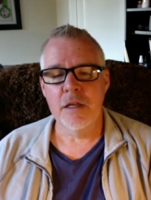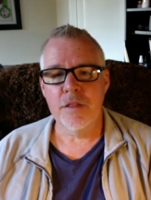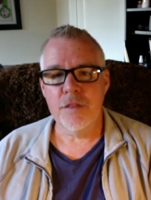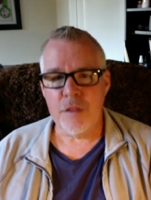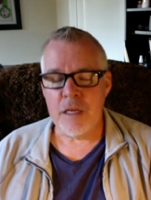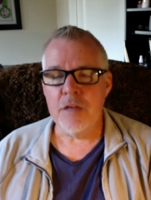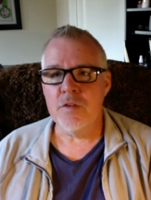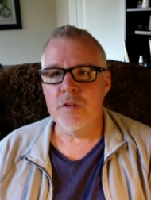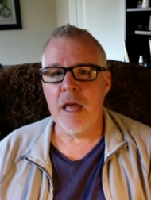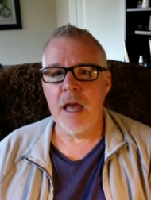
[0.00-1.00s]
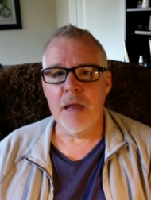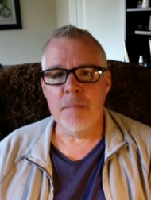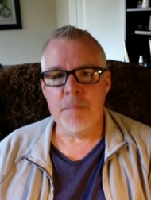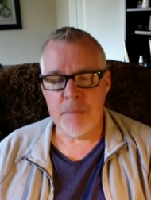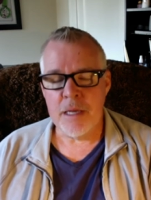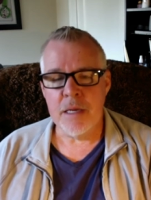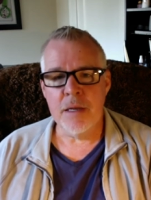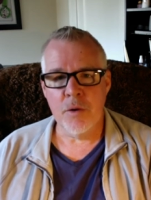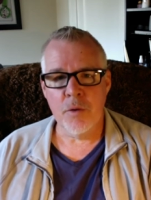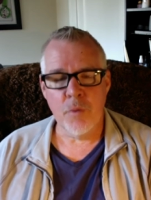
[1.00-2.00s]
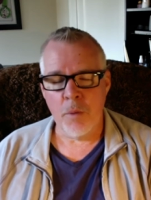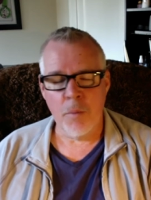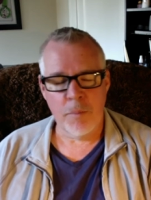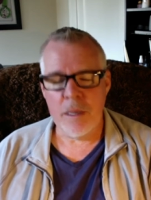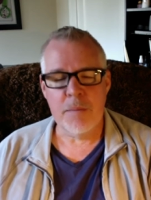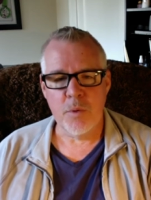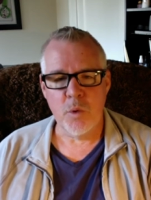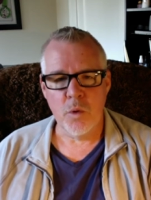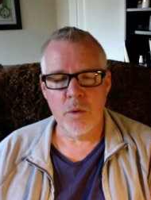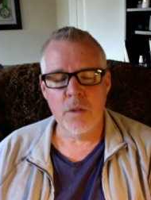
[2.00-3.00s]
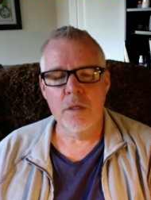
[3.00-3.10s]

things that men or, or people